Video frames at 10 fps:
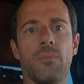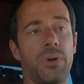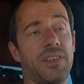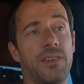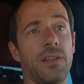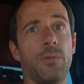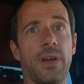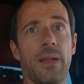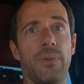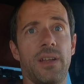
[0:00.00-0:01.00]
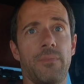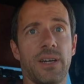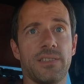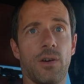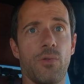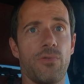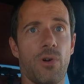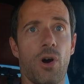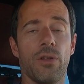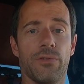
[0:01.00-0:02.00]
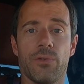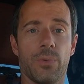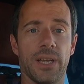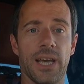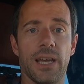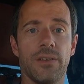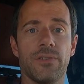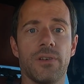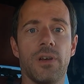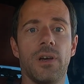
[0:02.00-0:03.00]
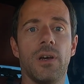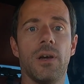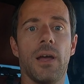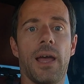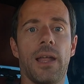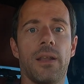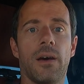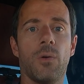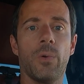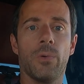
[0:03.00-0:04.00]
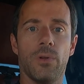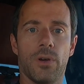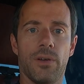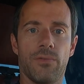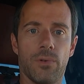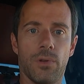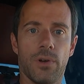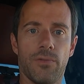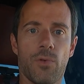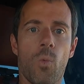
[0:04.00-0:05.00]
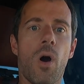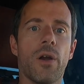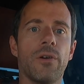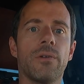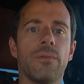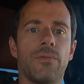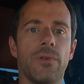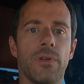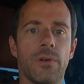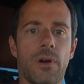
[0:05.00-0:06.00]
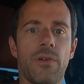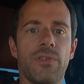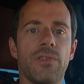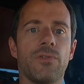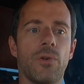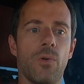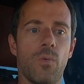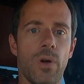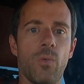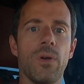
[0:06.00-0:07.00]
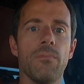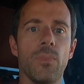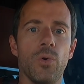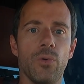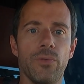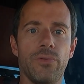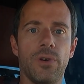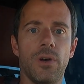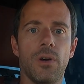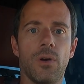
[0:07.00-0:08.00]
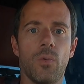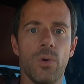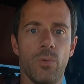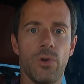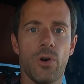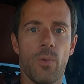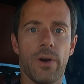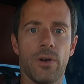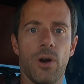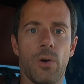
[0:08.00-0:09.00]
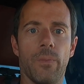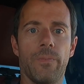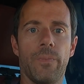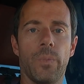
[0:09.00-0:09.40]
Basically, we had been in Mexico for all of 3 days, and we were looking for water for the RV. So when we moved, we would know where to go.